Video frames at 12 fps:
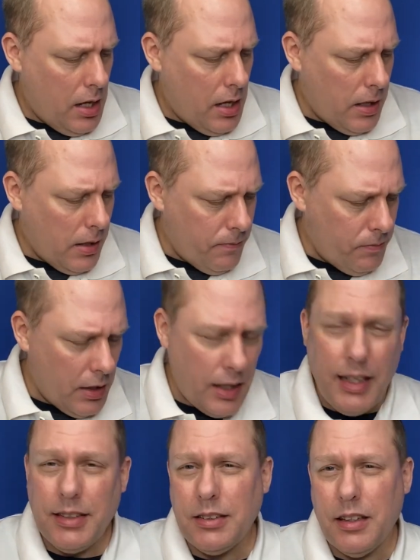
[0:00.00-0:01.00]
Um, and
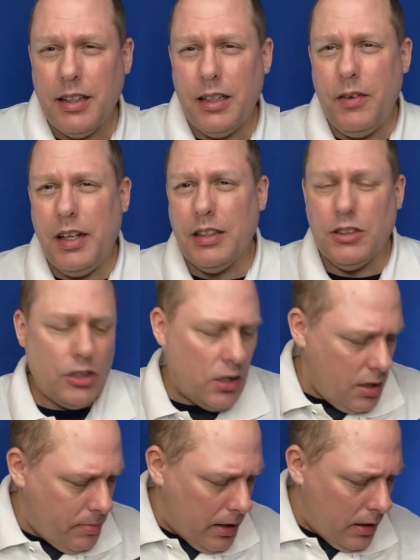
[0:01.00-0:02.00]
that's something to be concerned
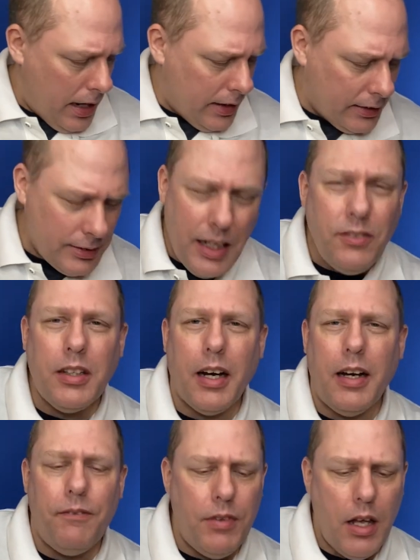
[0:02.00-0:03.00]
about. At the same
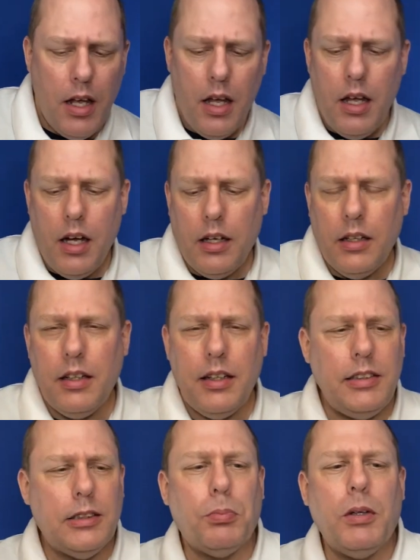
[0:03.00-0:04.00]
time, uh,
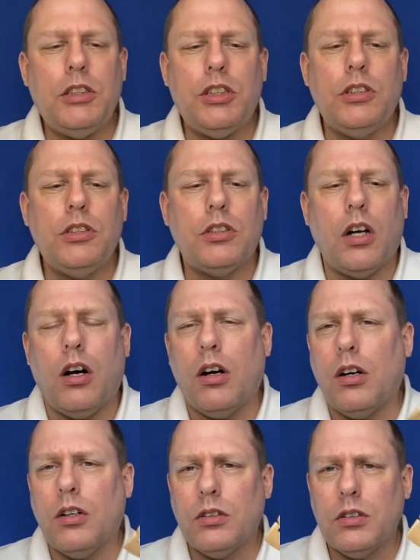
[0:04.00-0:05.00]
these bridges
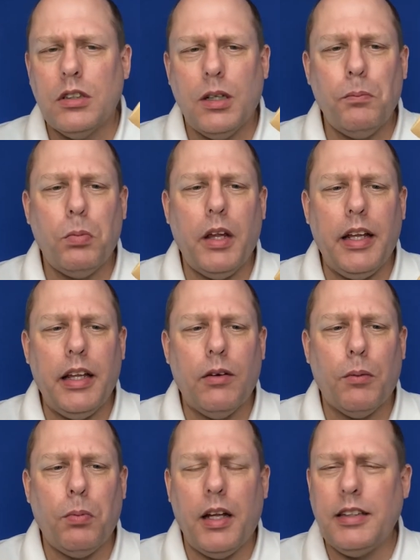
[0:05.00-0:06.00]
are completely
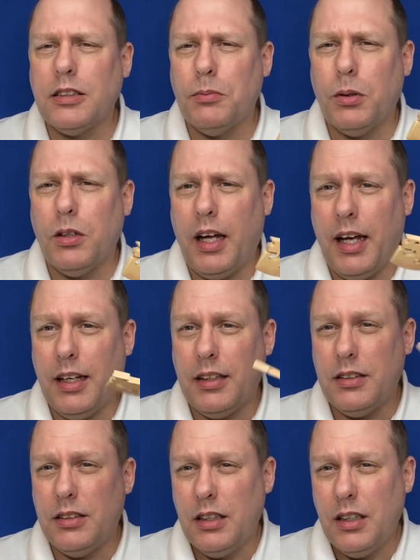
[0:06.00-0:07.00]
replaceable
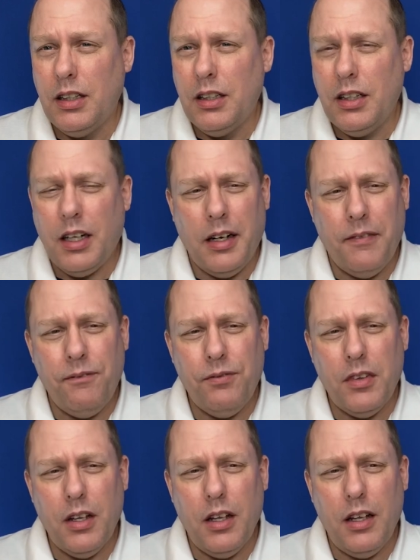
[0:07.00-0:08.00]
and um,
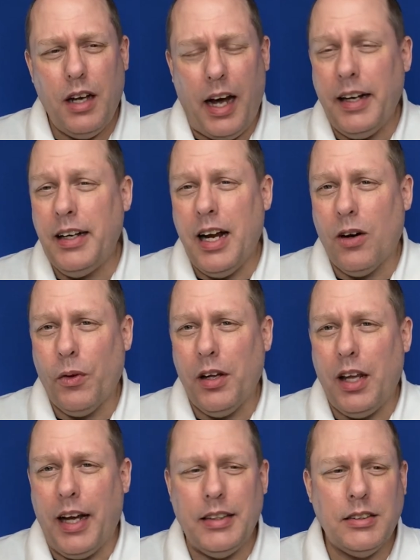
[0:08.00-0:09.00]
I did not
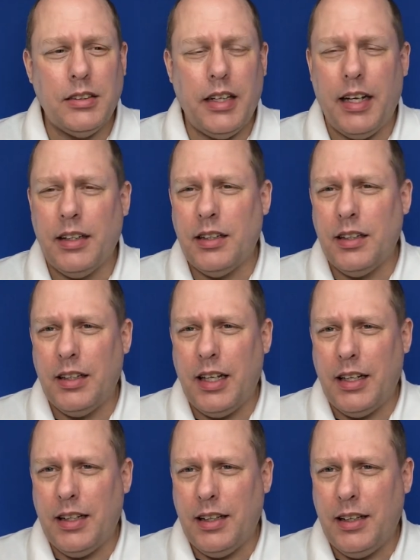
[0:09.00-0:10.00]
realize that
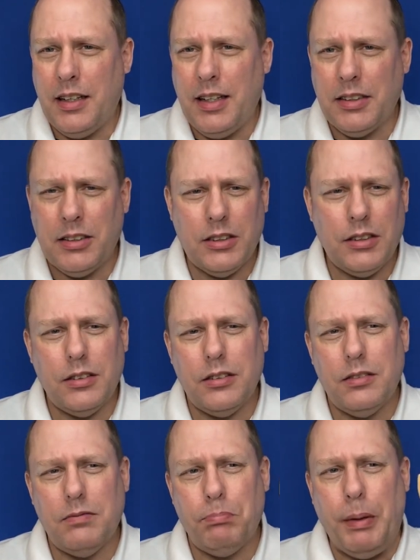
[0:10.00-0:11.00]
that this
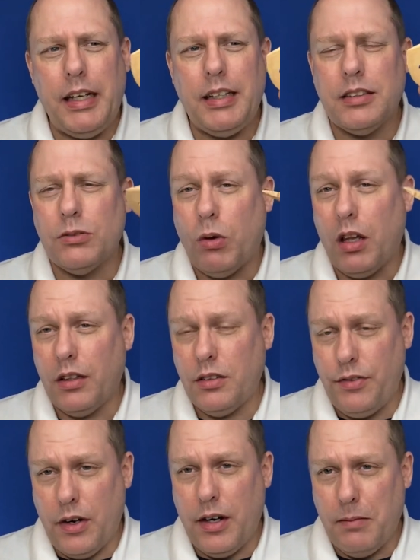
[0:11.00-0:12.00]
piece, while it's
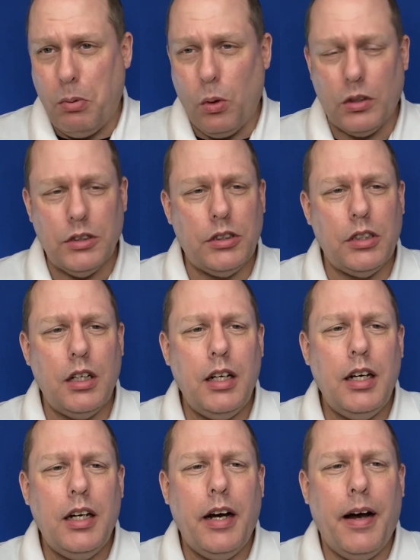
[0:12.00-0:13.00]
very important,
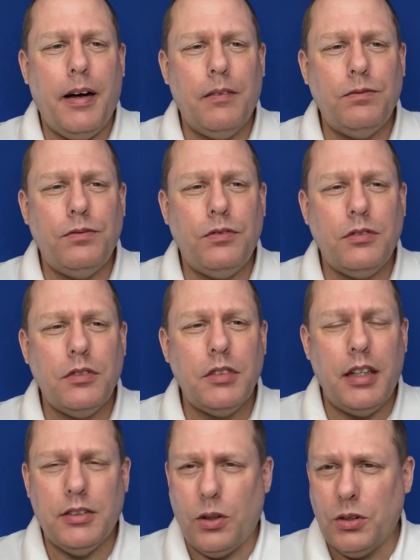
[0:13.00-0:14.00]
um,
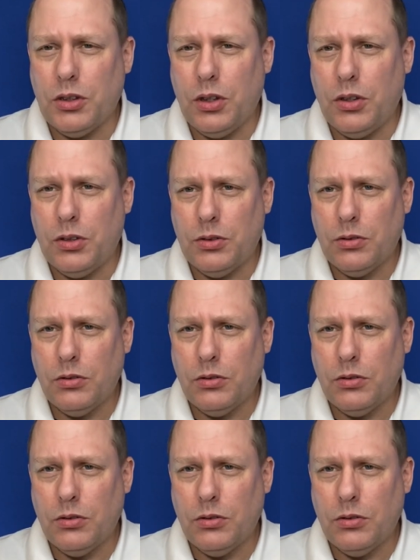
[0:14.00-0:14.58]
is also